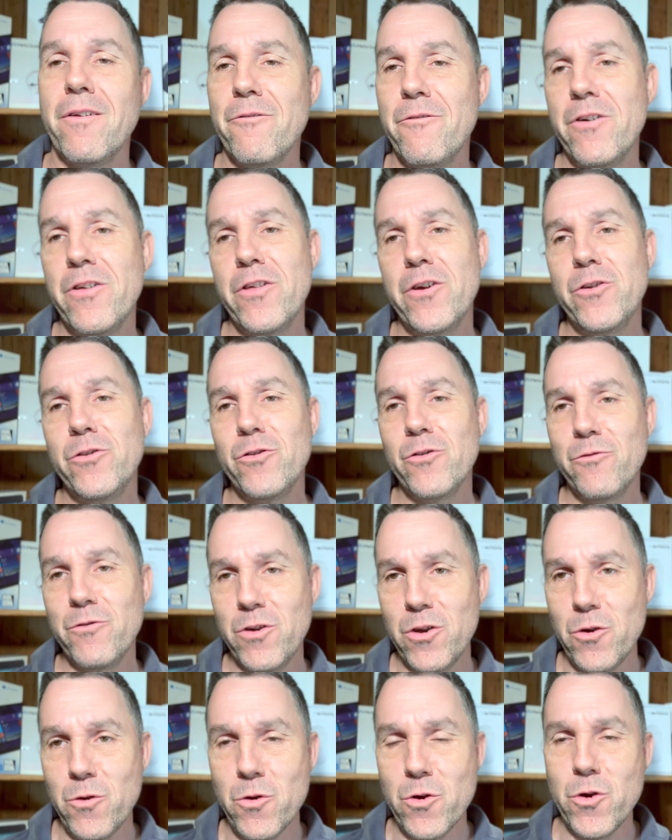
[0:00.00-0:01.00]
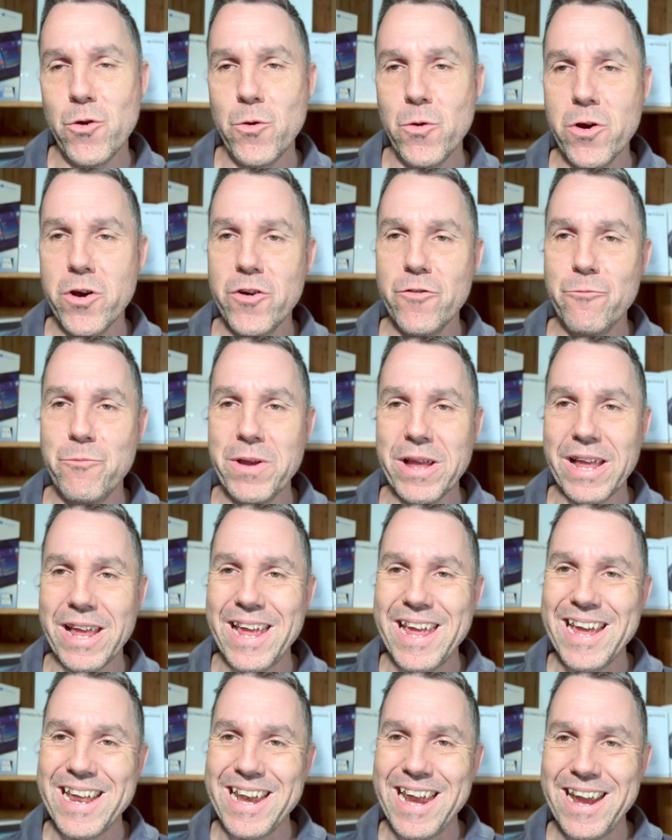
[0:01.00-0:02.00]
For those of you who have
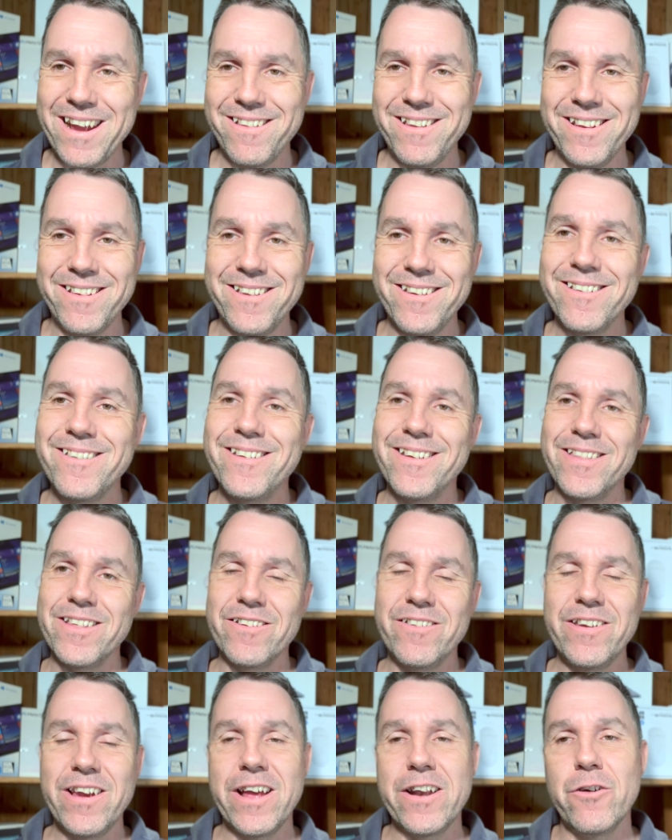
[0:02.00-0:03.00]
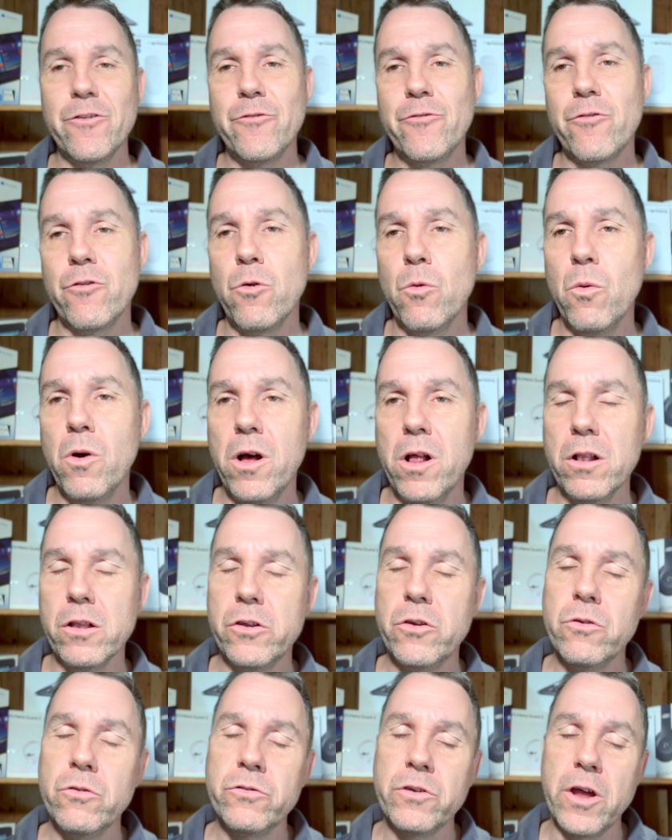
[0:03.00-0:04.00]
been connected to the channel for a
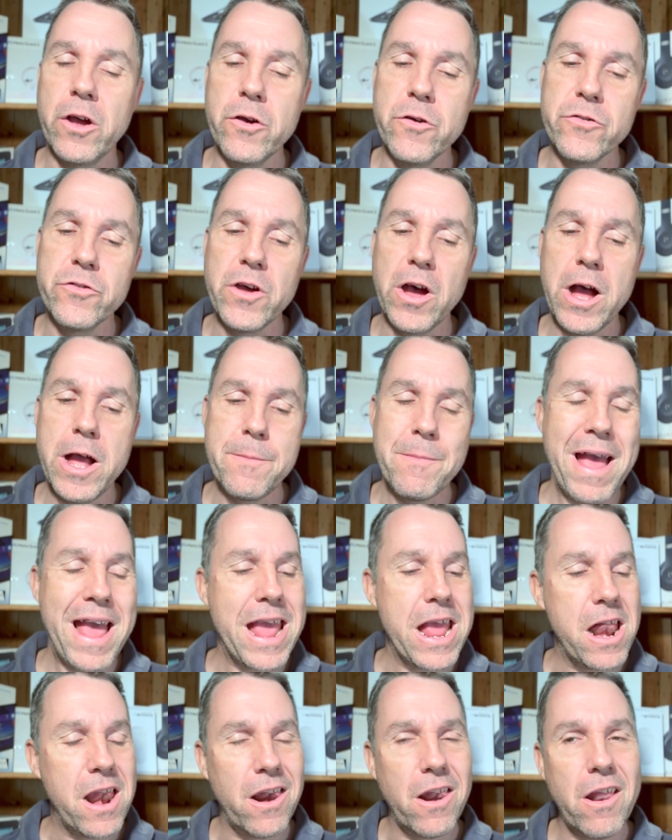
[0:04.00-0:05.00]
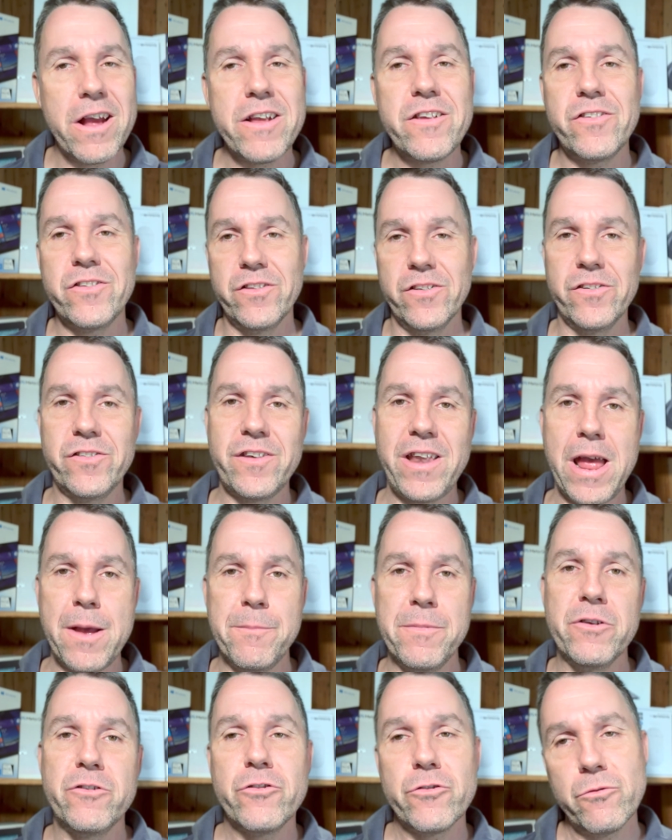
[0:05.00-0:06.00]
while, you'll know that I'm a licensed
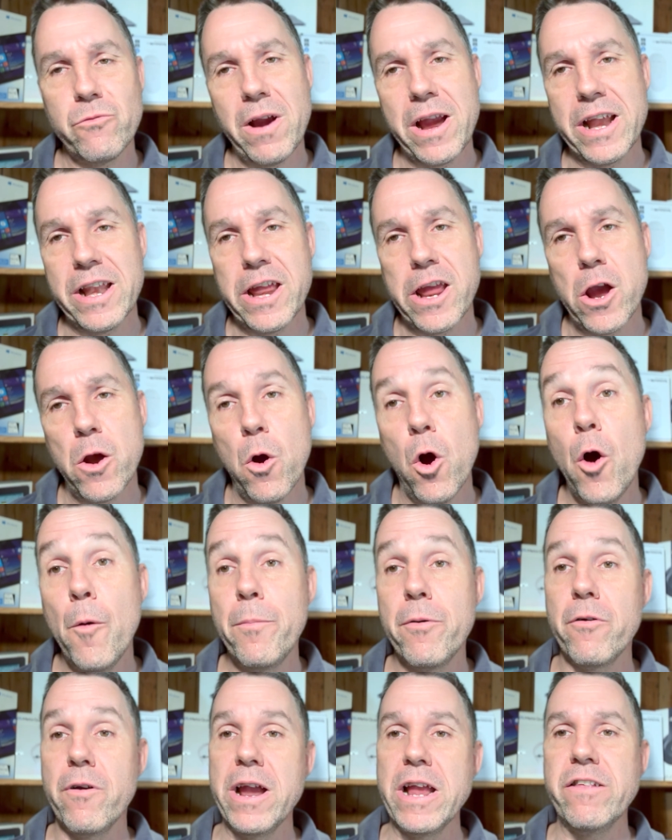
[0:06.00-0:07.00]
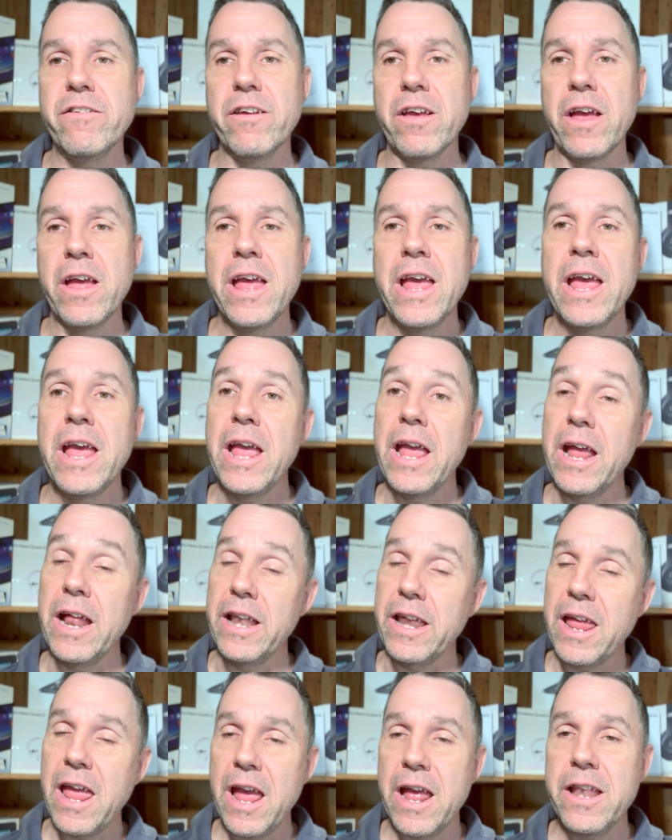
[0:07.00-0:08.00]
amateur radio operator
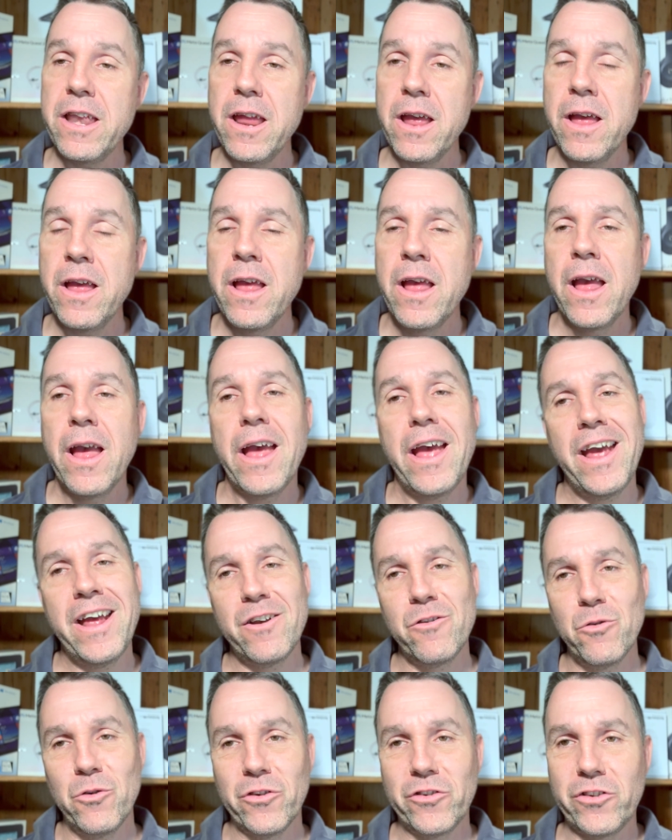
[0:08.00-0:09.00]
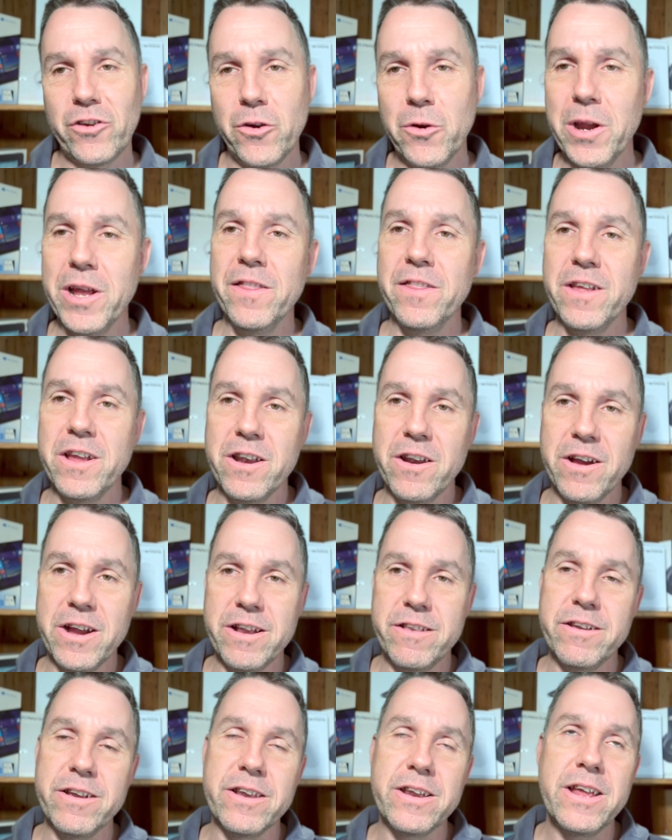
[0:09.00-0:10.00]
in Kenya and also in the
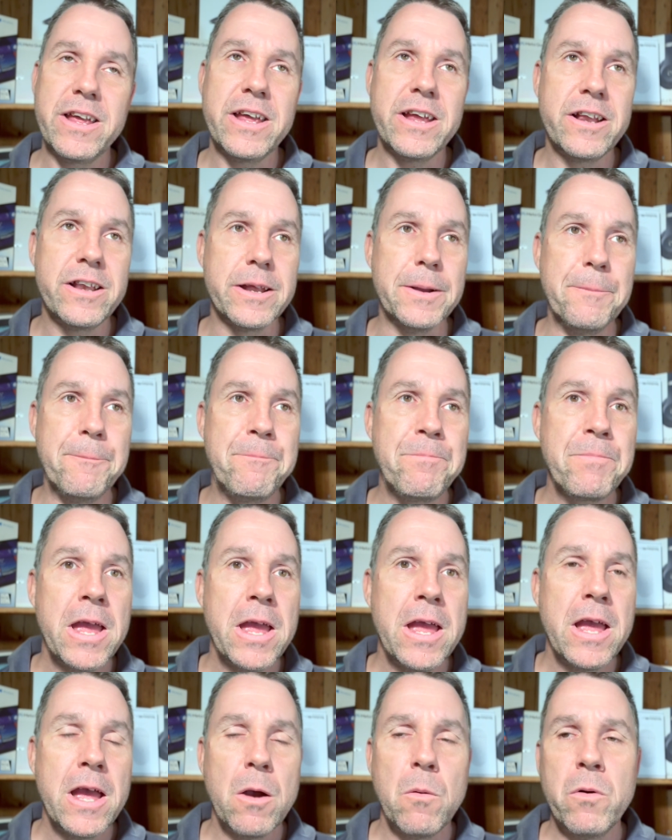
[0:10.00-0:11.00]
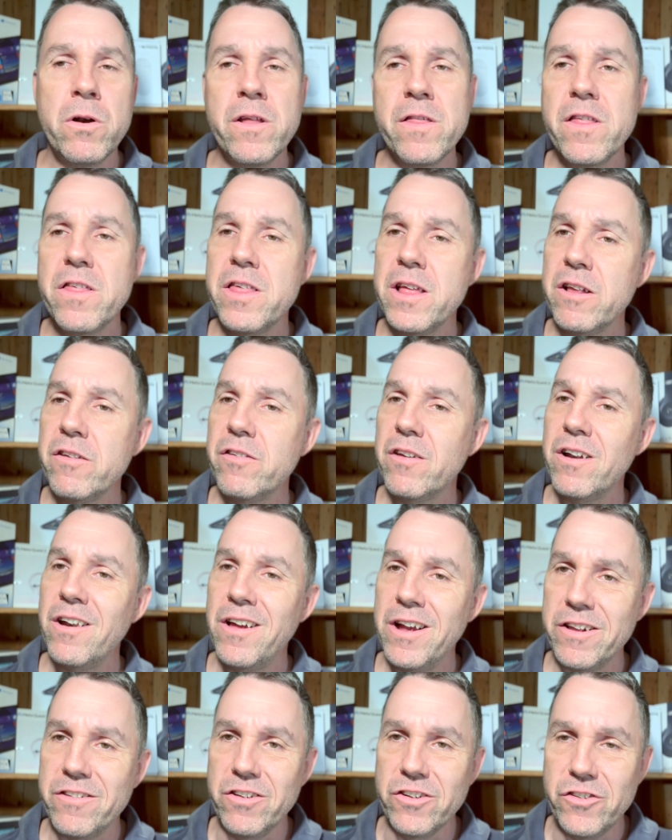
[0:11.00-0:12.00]
United Kingdom. And one of the things I
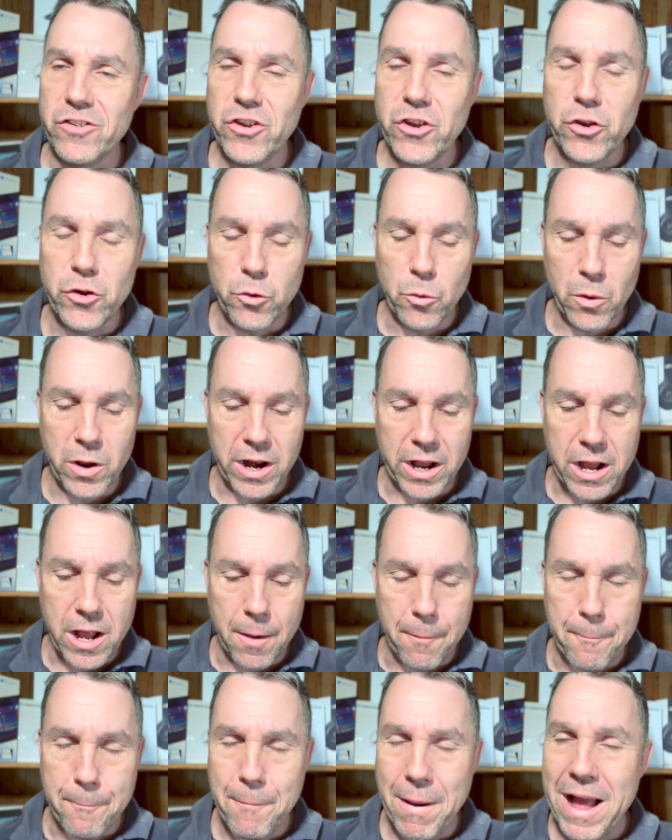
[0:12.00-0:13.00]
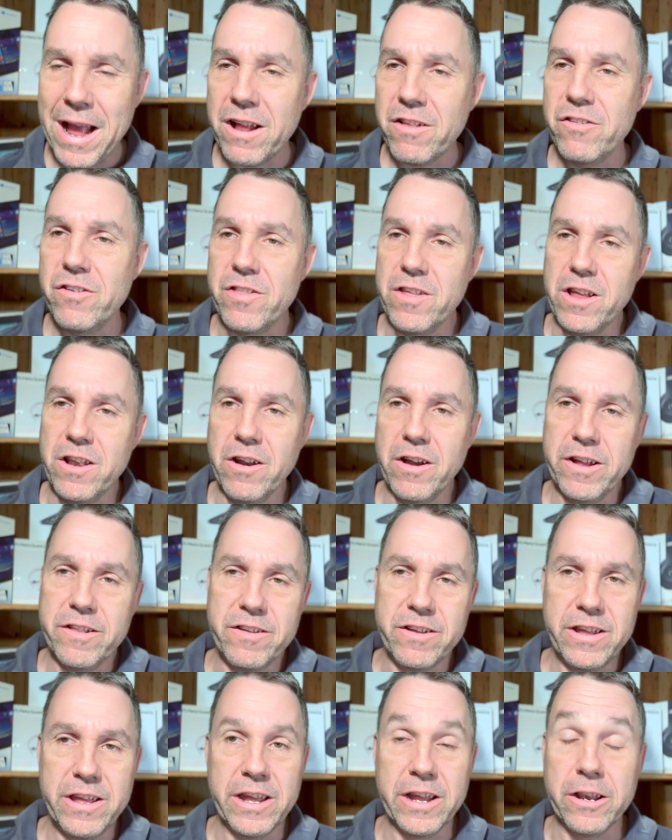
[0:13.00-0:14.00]
like to do when I come back to the
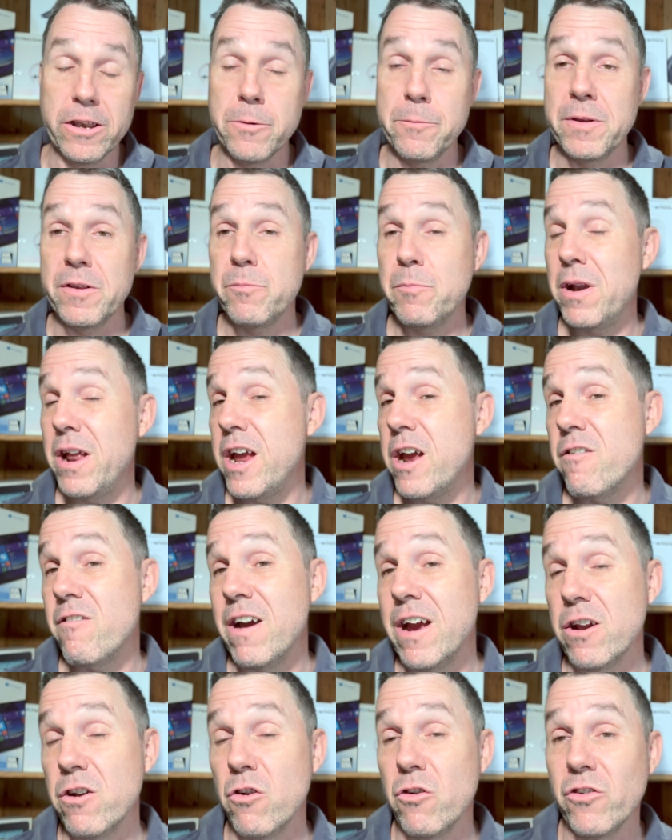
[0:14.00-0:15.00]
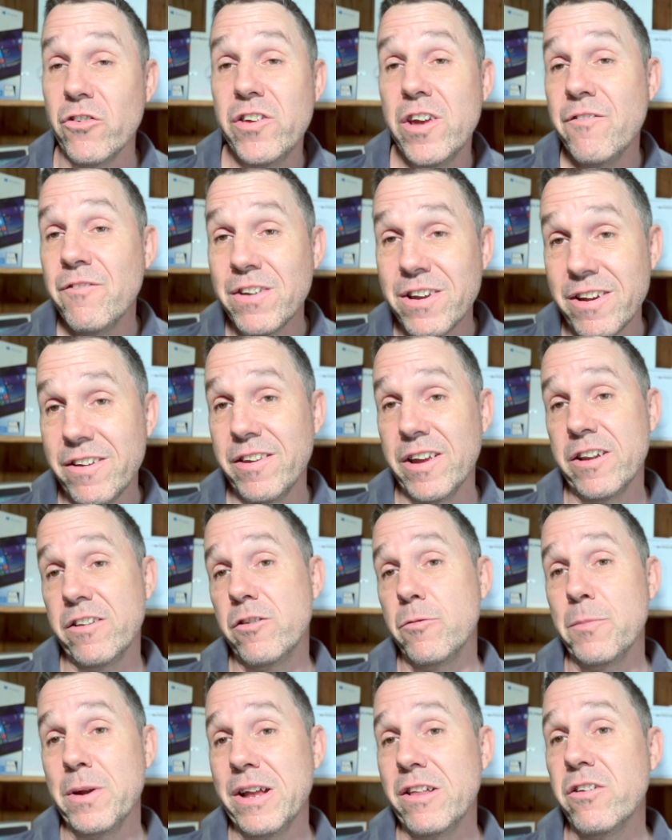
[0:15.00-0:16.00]
United Kingdom is play around on 70
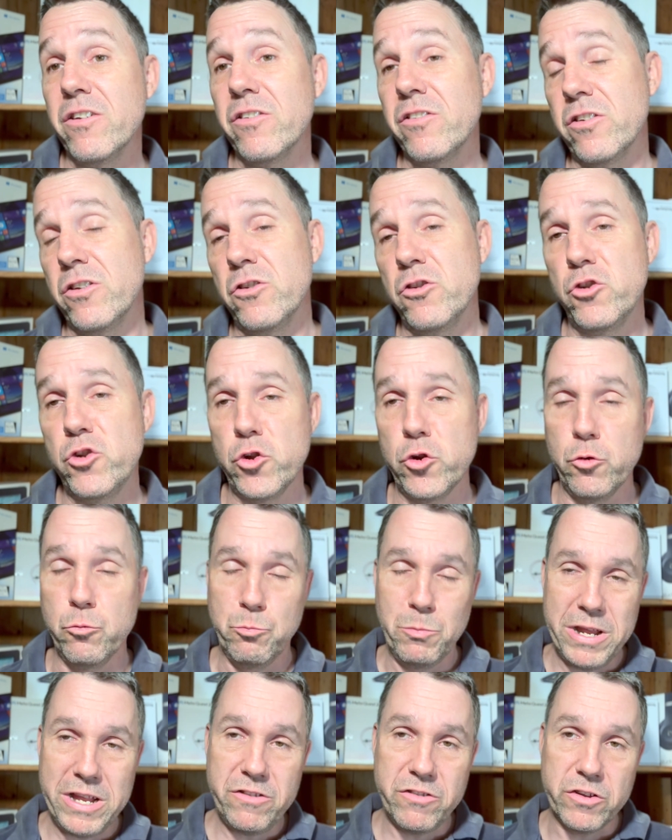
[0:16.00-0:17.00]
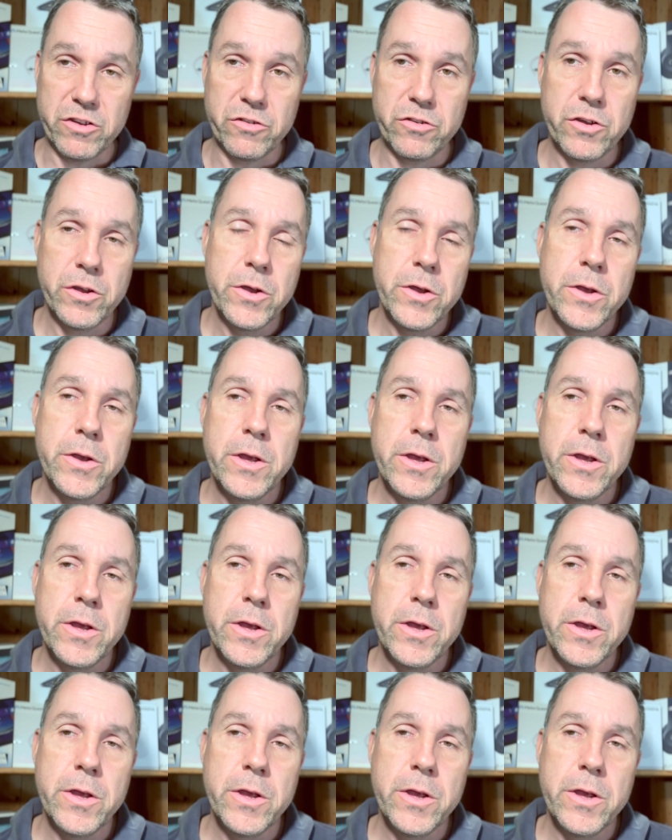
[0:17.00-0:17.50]
centimetres and 2 metres.